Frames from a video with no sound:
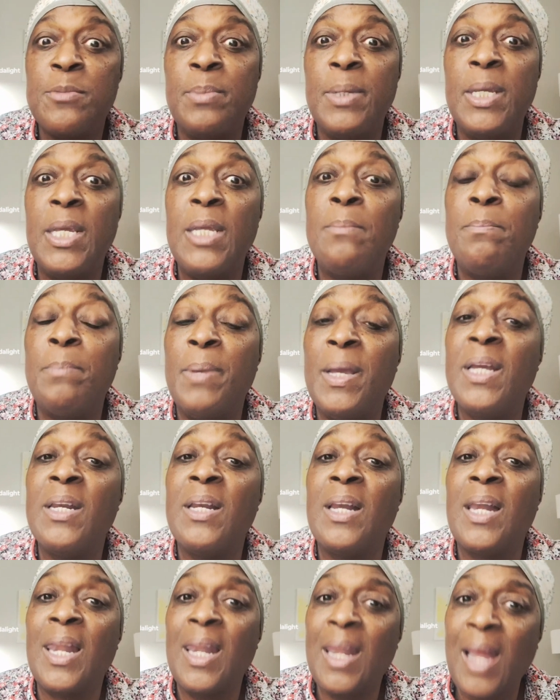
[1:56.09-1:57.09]
being
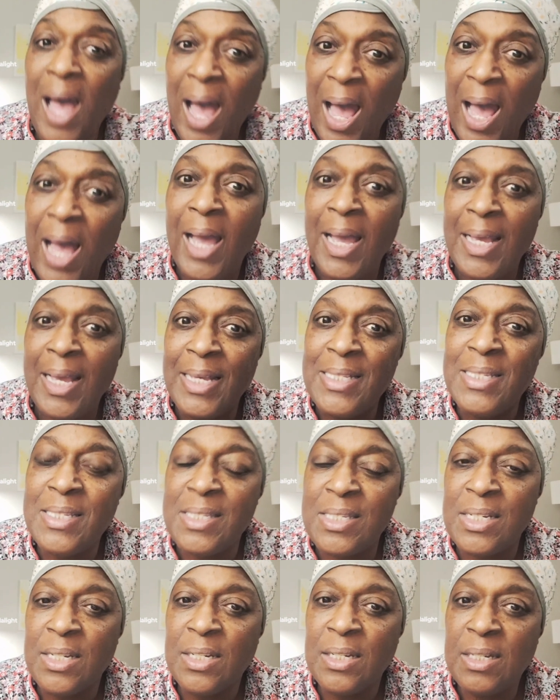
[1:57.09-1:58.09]

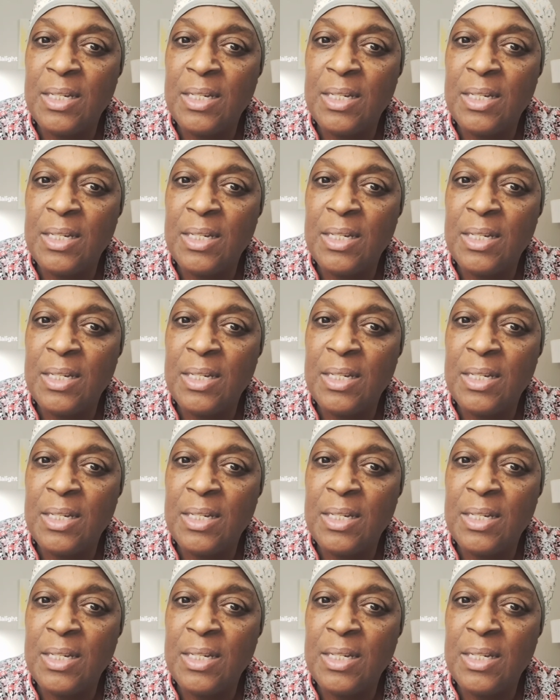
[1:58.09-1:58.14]
penalized